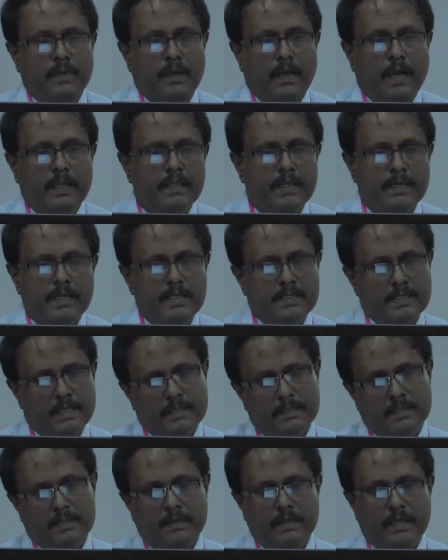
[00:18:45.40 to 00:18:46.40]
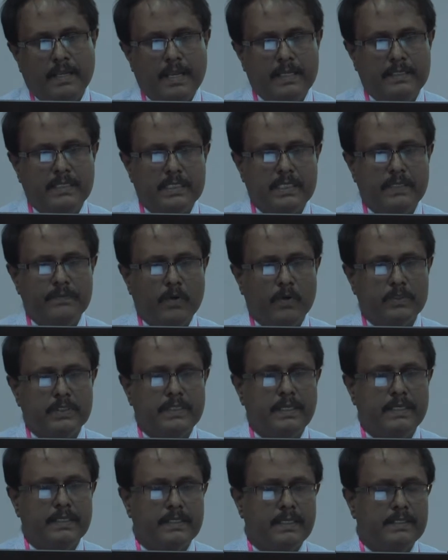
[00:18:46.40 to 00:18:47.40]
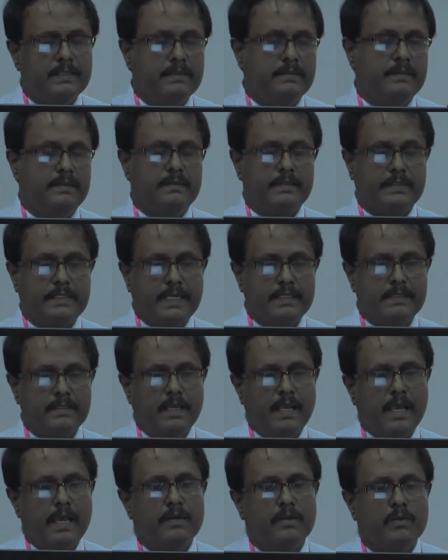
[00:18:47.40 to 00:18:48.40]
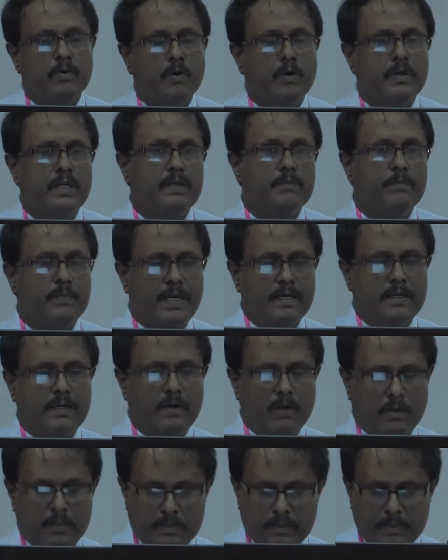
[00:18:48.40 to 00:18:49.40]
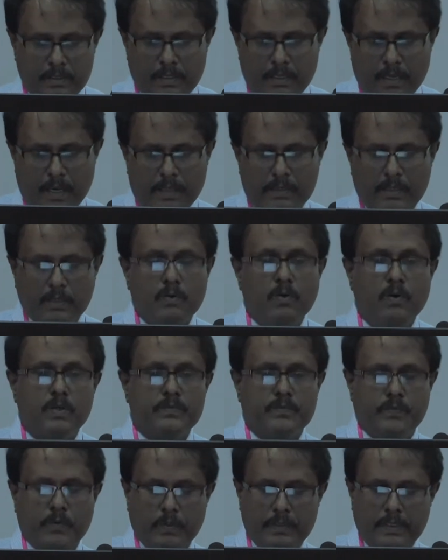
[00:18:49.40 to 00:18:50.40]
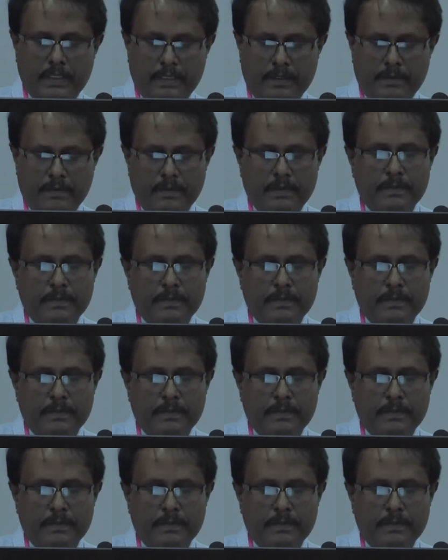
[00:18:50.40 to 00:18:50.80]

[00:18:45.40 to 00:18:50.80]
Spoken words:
Other reasons, excessive oxidant stress and chronic blood loss are the cause for the